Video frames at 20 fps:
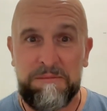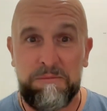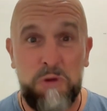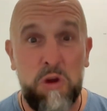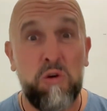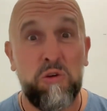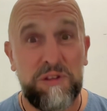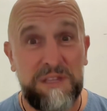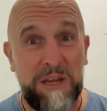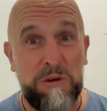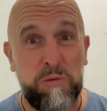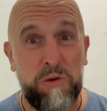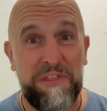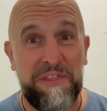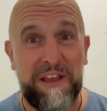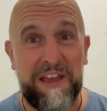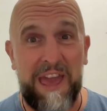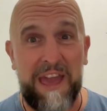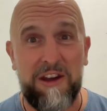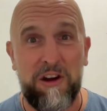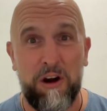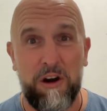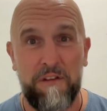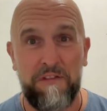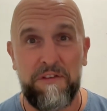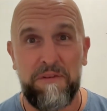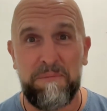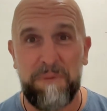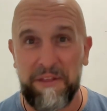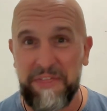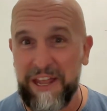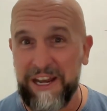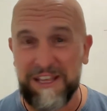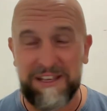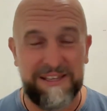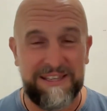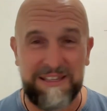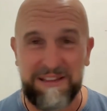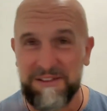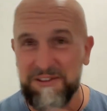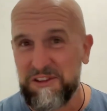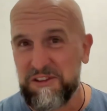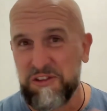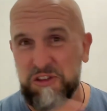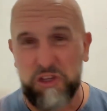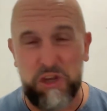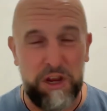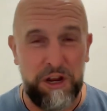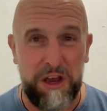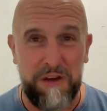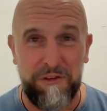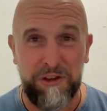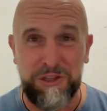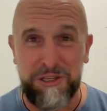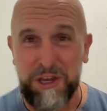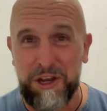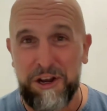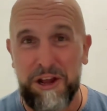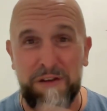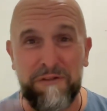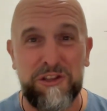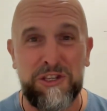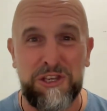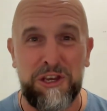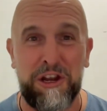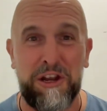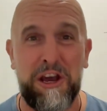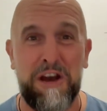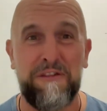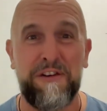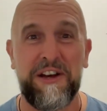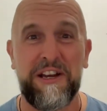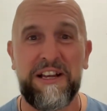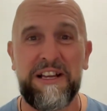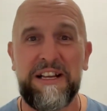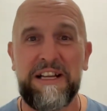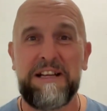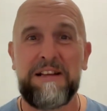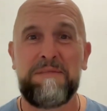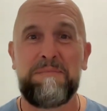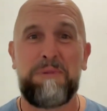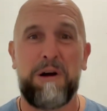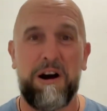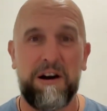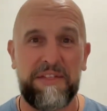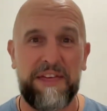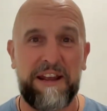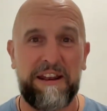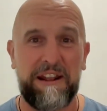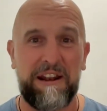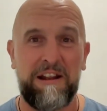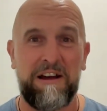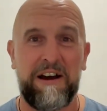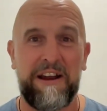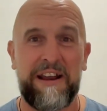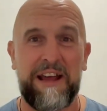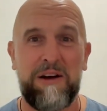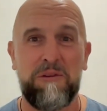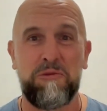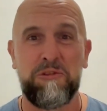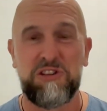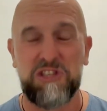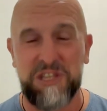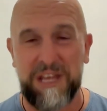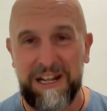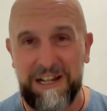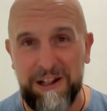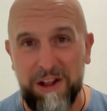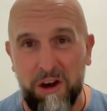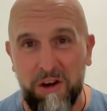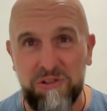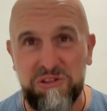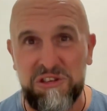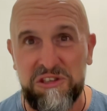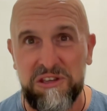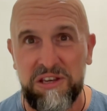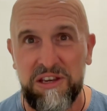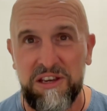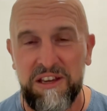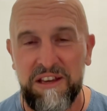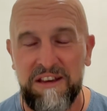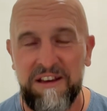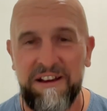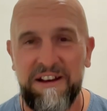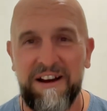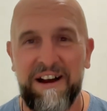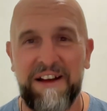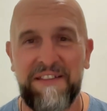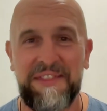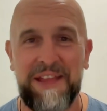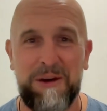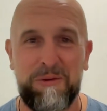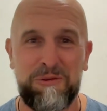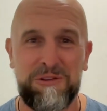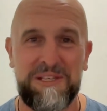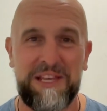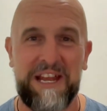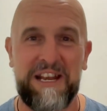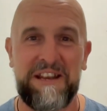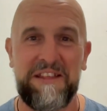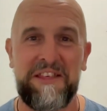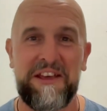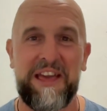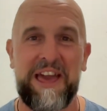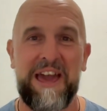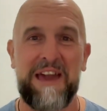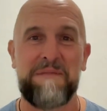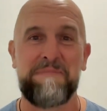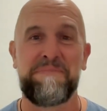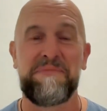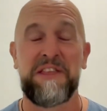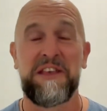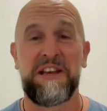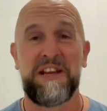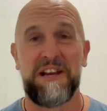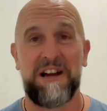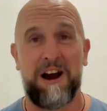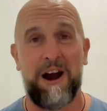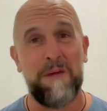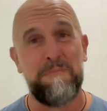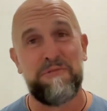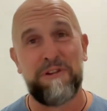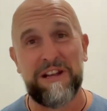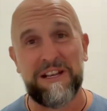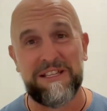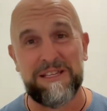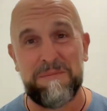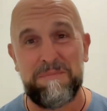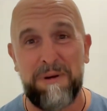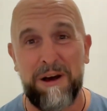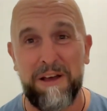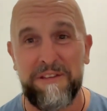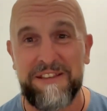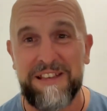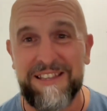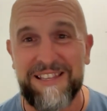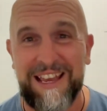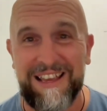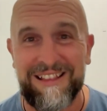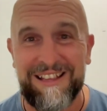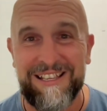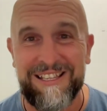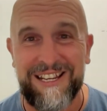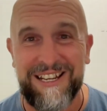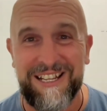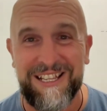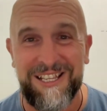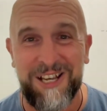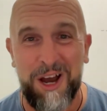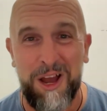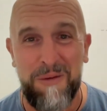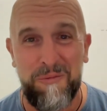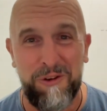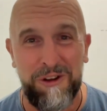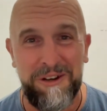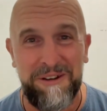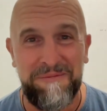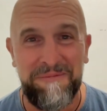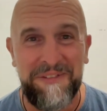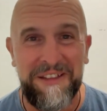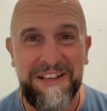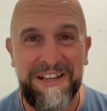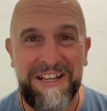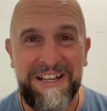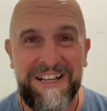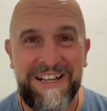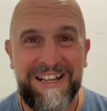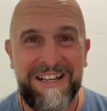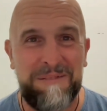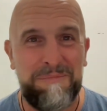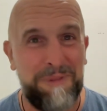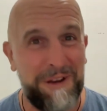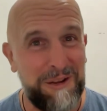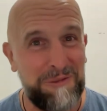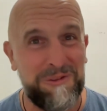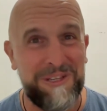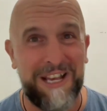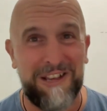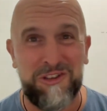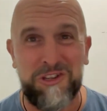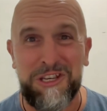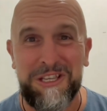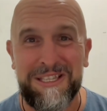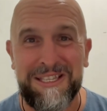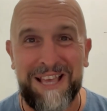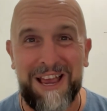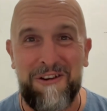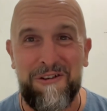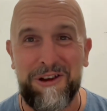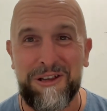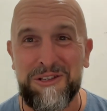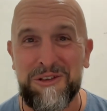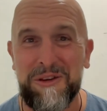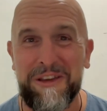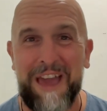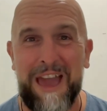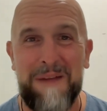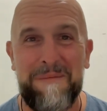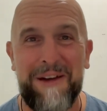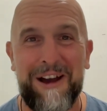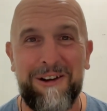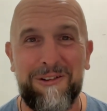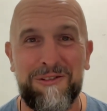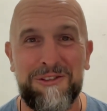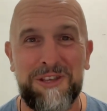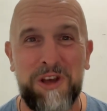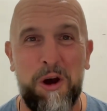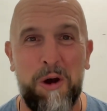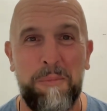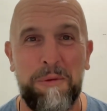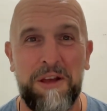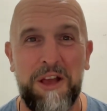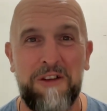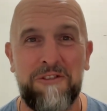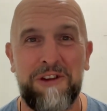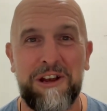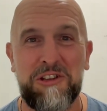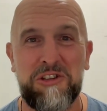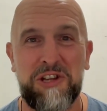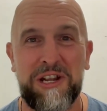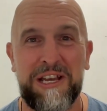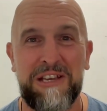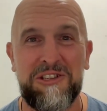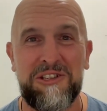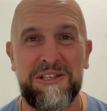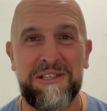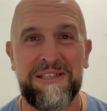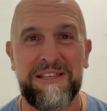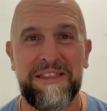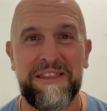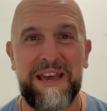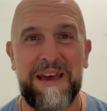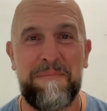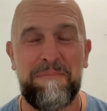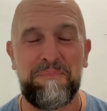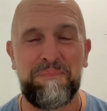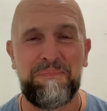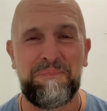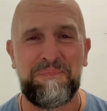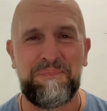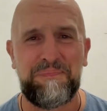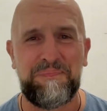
Muir did win the kickoff, but then it's turnover, turnover, turnover. Bath had a line-out, which they lost, and that was the end of the game. I predicted Bath to take this in a tight one, but it was actually Saris who came out on top. Congratulations to them.